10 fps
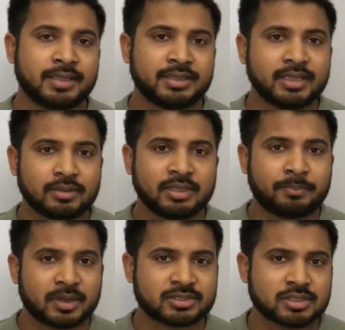the
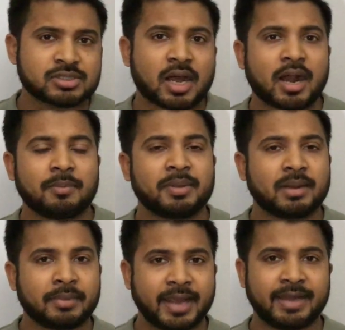person's heart
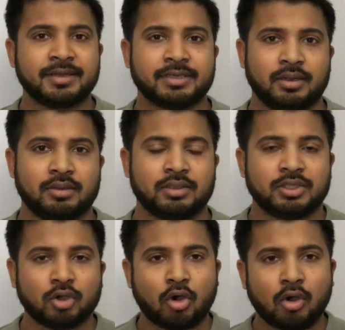become dilated,
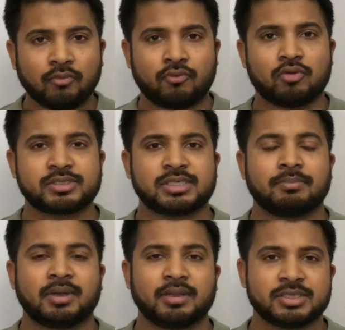the all four
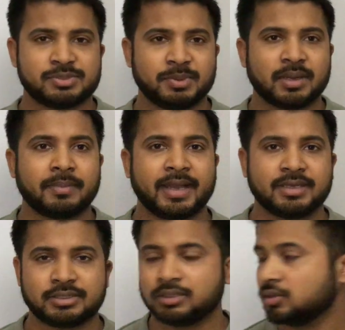chamber is become
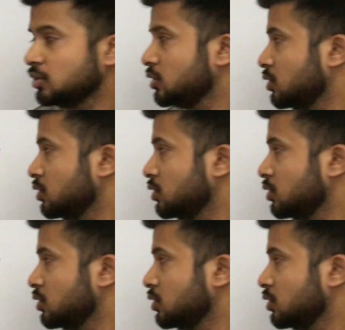dilated.